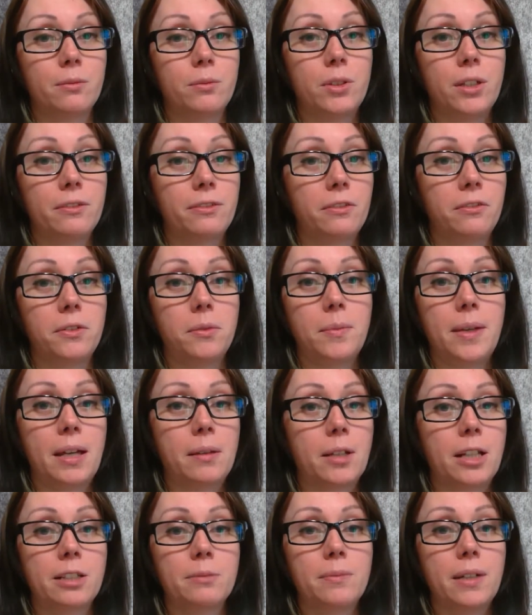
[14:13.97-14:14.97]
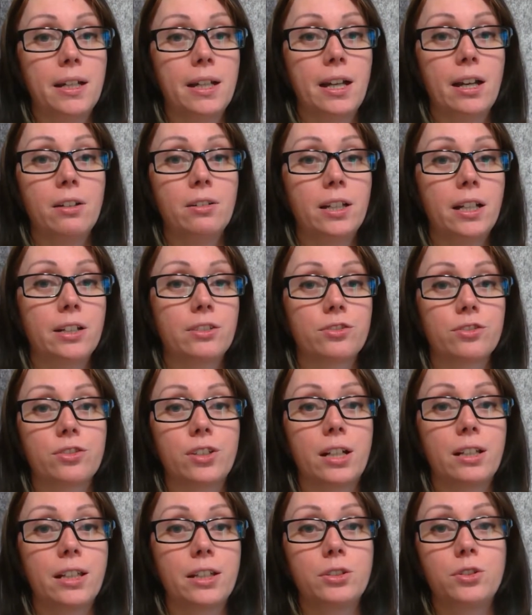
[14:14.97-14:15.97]
You have to feel bad because my outlines are
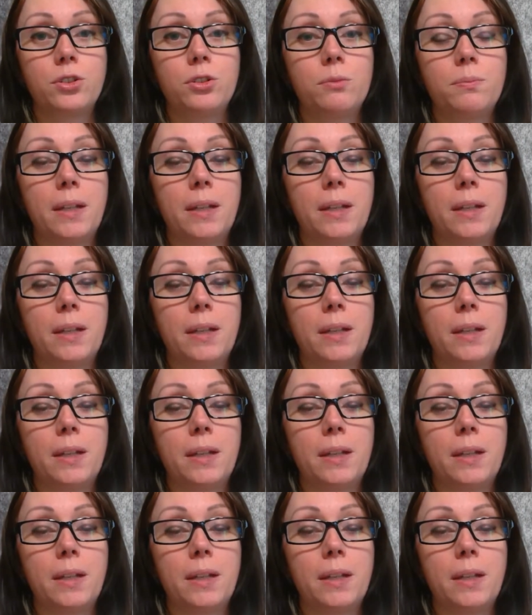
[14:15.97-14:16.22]
not like 2